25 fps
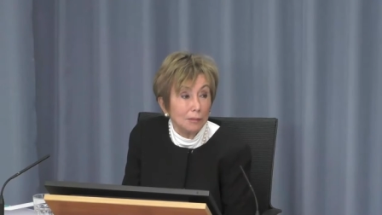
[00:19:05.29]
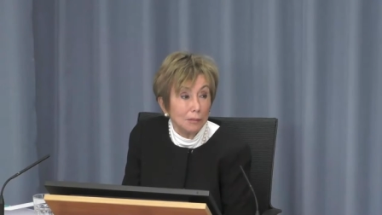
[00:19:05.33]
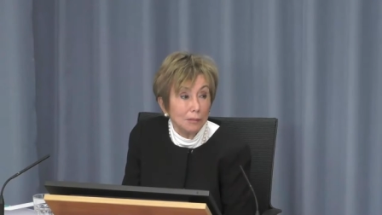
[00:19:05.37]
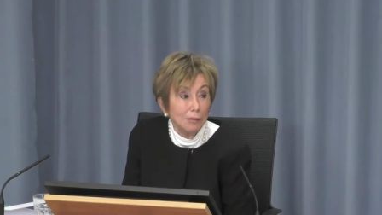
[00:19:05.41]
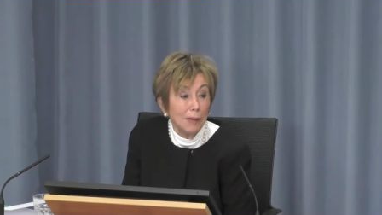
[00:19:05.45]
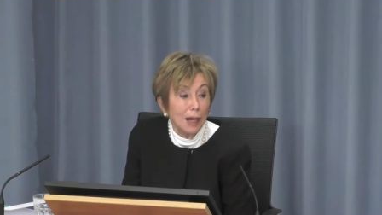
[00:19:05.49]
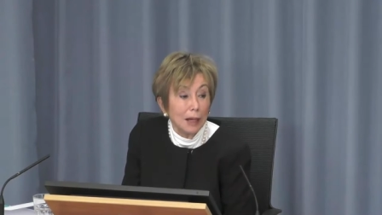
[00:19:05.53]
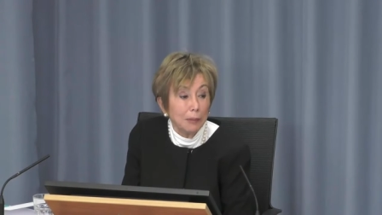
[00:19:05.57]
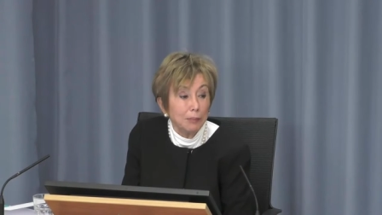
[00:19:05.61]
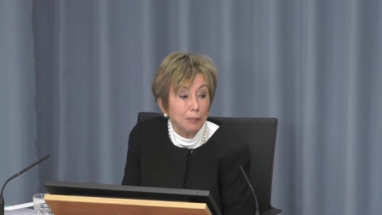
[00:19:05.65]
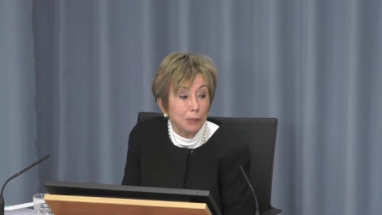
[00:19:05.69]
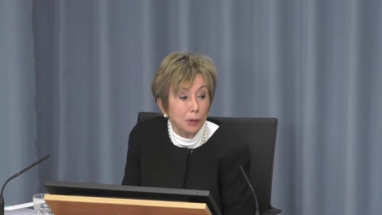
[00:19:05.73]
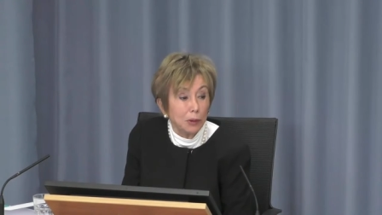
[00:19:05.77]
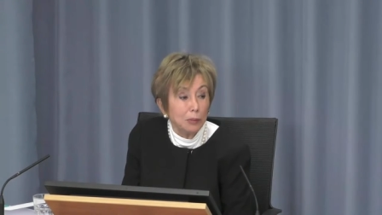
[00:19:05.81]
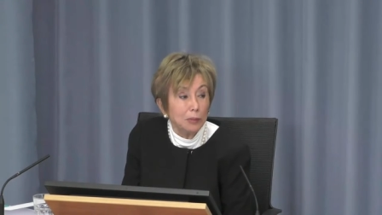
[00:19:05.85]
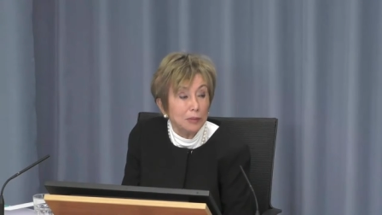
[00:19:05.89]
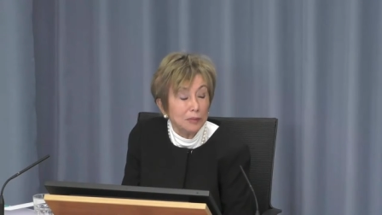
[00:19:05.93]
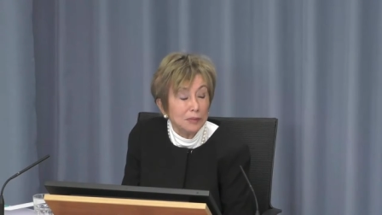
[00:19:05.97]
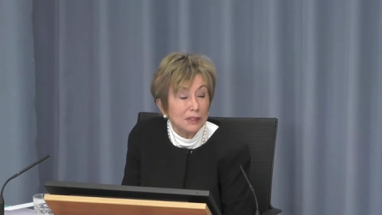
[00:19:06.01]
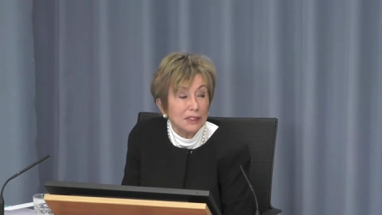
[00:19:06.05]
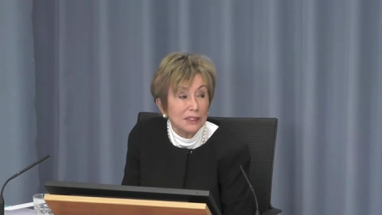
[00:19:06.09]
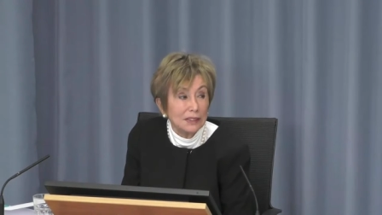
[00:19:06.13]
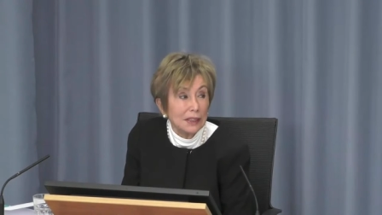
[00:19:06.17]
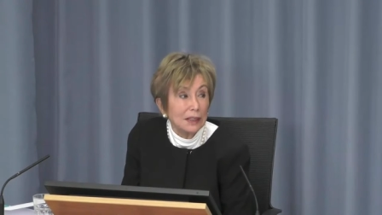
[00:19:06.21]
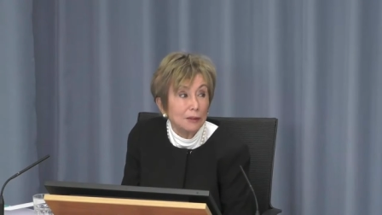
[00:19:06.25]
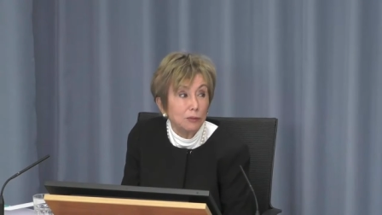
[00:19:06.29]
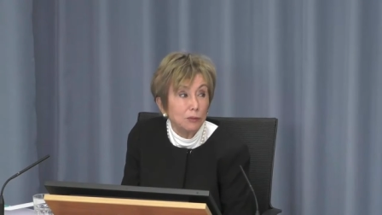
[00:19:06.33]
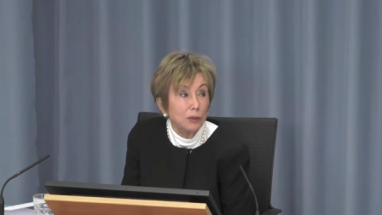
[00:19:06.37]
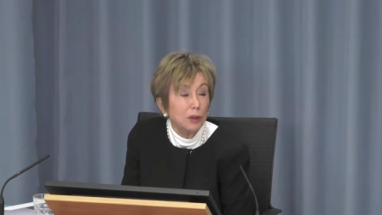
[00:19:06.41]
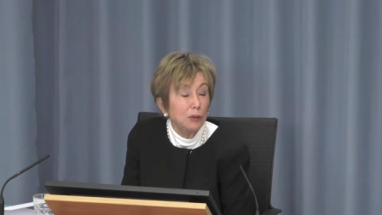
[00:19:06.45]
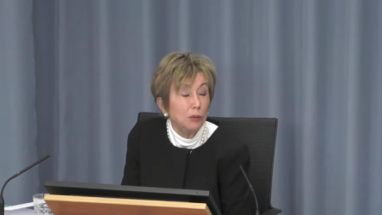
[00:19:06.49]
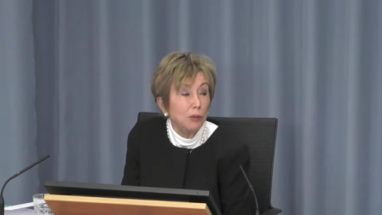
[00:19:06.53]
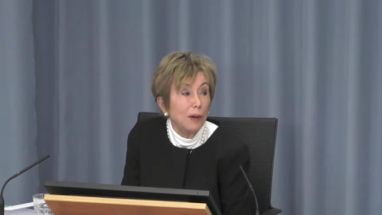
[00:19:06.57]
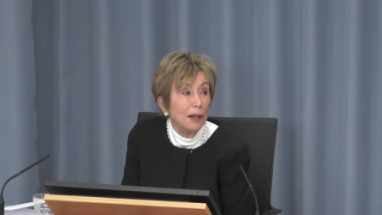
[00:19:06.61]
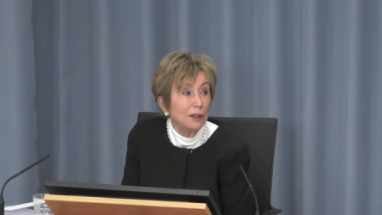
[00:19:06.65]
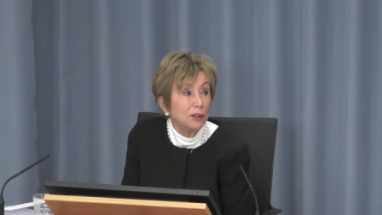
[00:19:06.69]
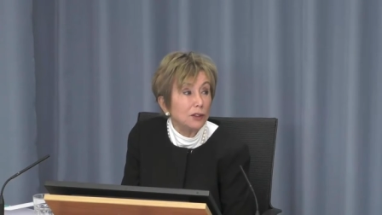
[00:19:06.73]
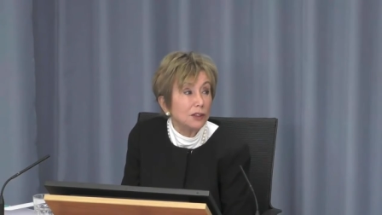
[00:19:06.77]
my problem is that we
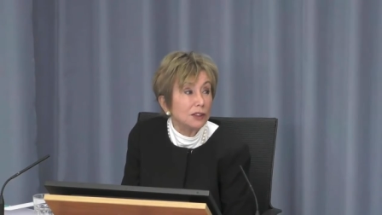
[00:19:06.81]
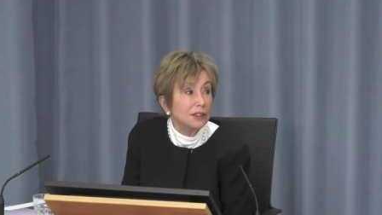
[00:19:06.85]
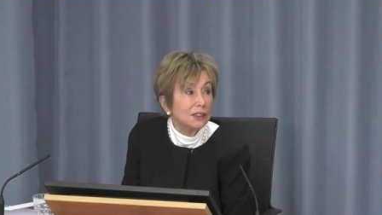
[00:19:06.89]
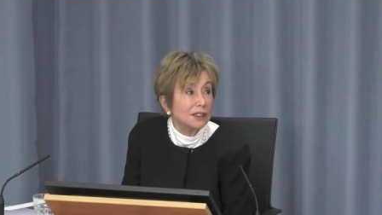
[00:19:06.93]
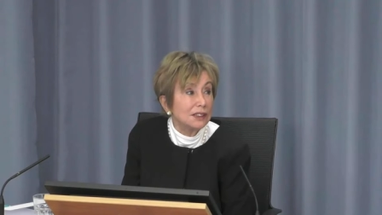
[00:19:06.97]
were not